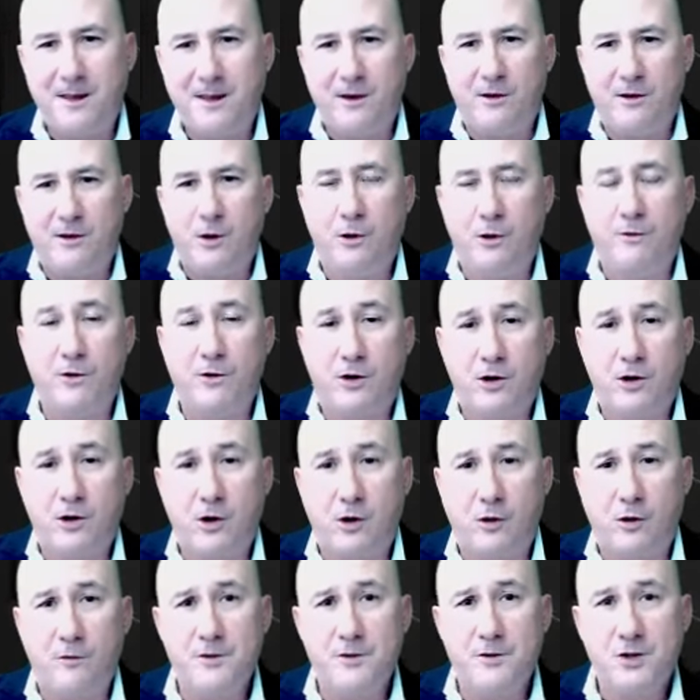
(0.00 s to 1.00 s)

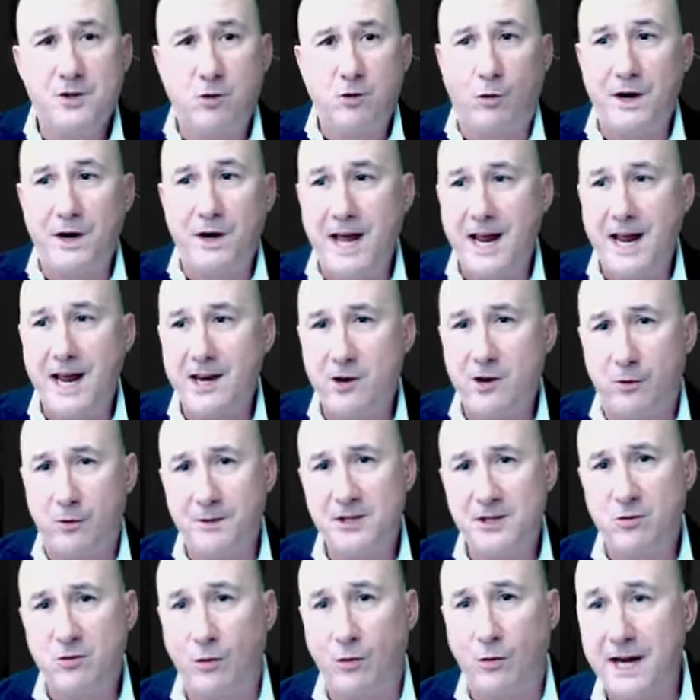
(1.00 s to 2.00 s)
over 28 years, it'll be
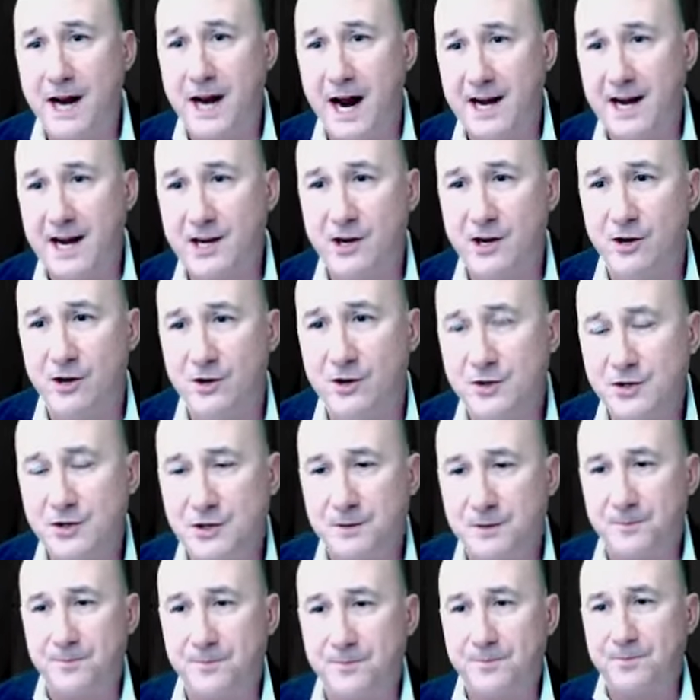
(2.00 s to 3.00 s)
29 years
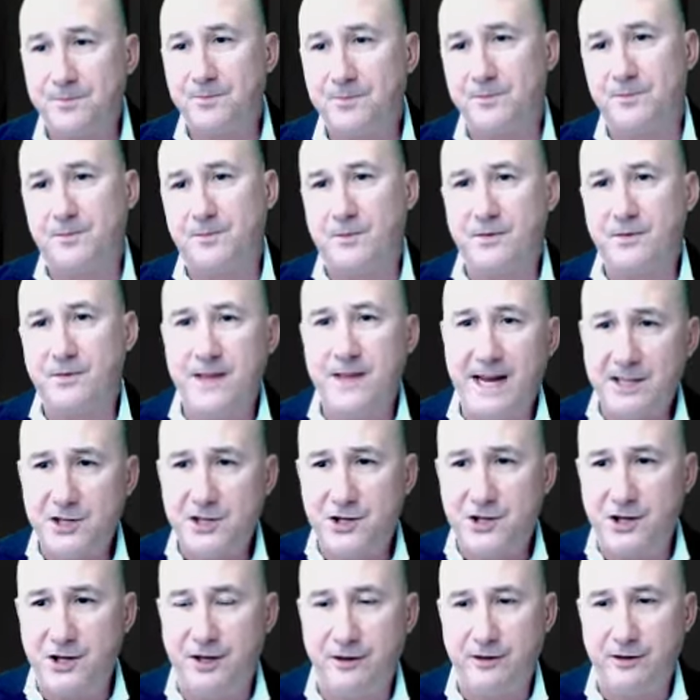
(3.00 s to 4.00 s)
next
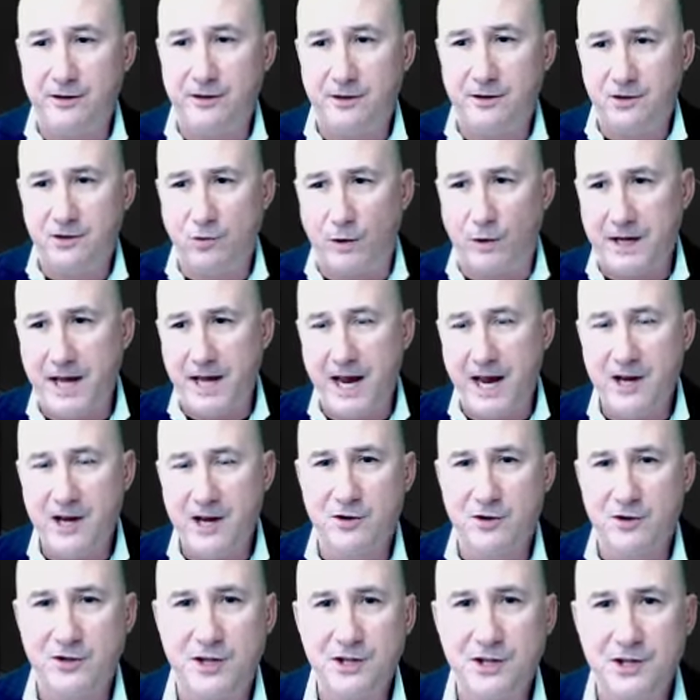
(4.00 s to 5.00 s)
year, 28 years
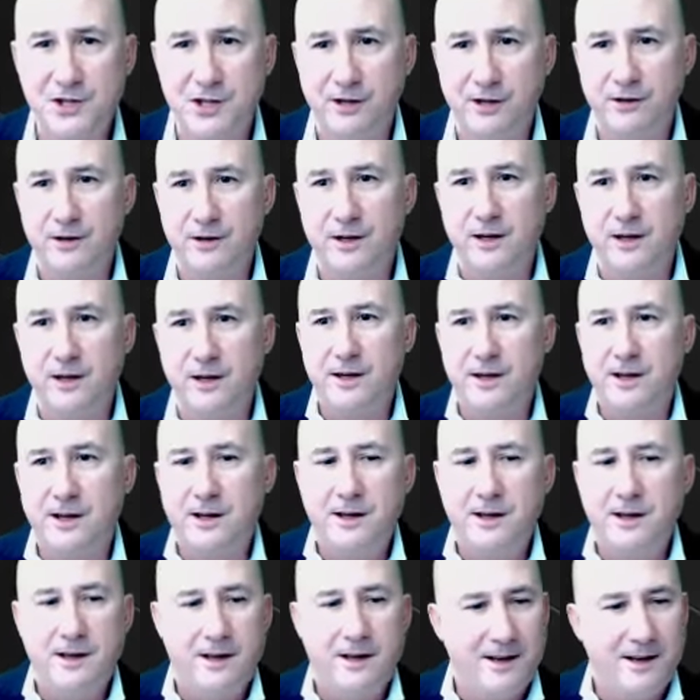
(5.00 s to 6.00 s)
this year.
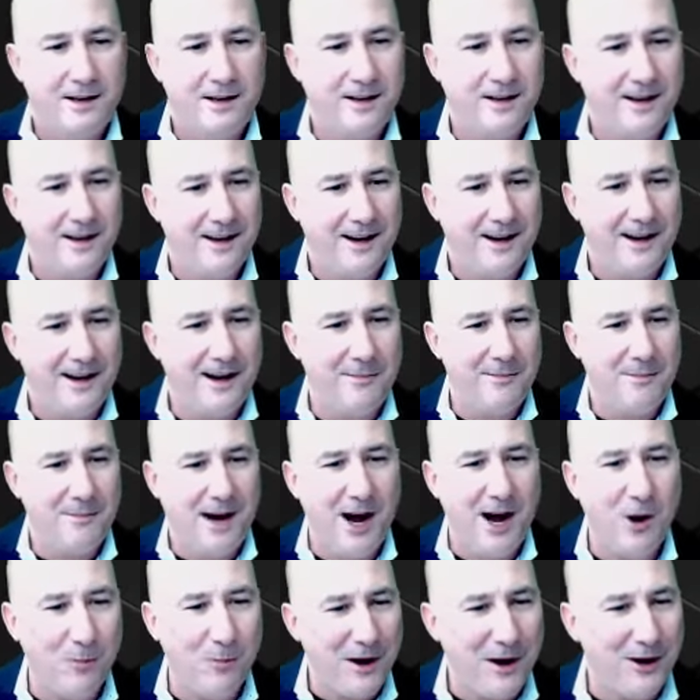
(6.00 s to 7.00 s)
I
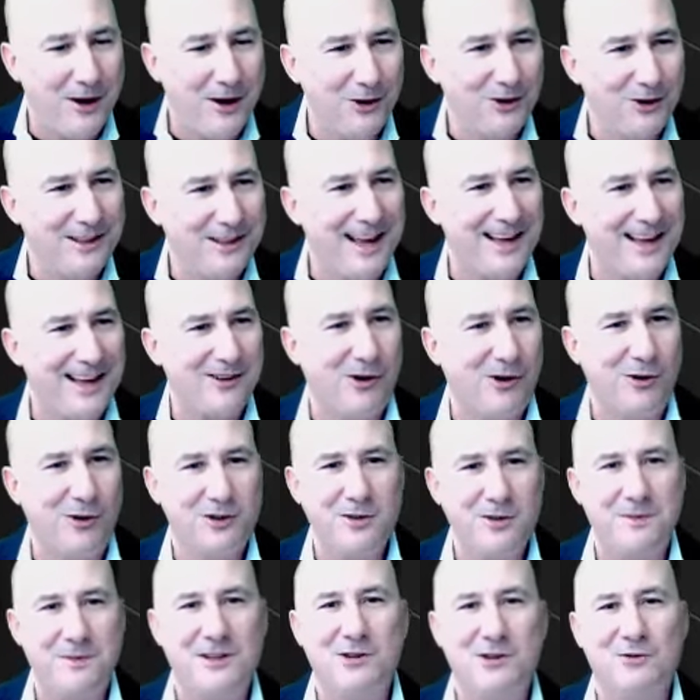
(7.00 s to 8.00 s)
hope I don't look that old to
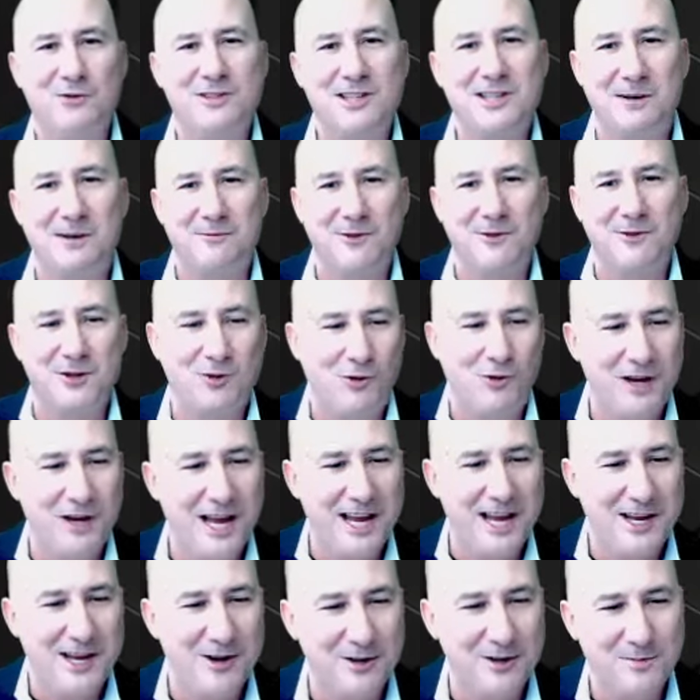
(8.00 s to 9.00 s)
be doing something for 28
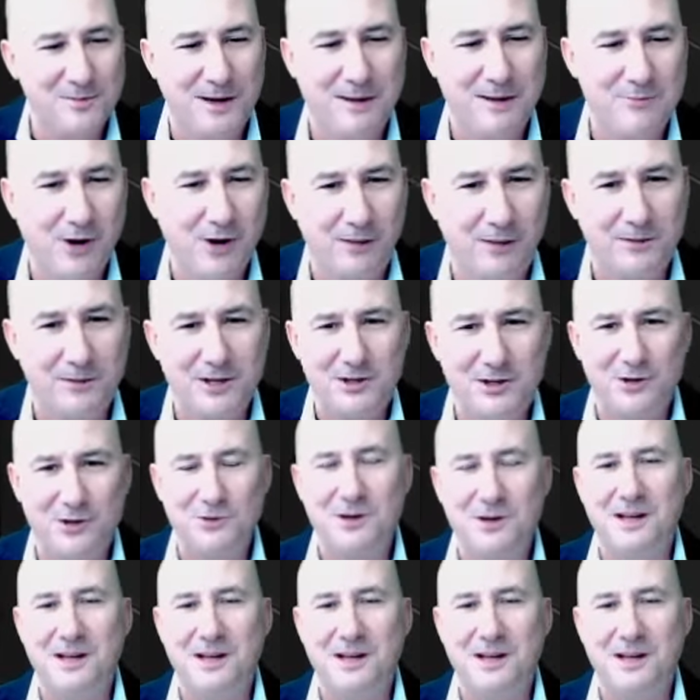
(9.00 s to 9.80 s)
years, but I probably do.